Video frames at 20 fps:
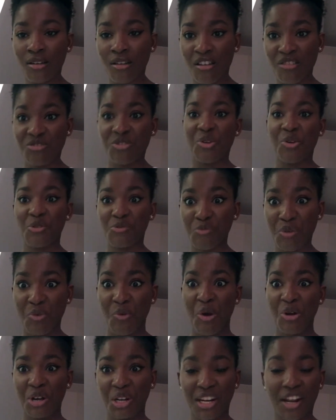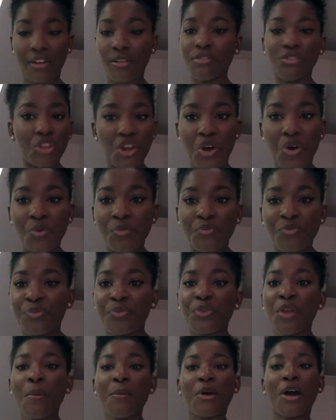excuse me, where can I? No.
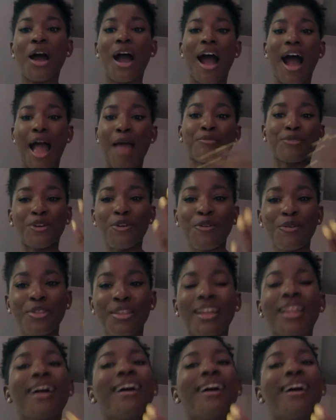But I'm going there,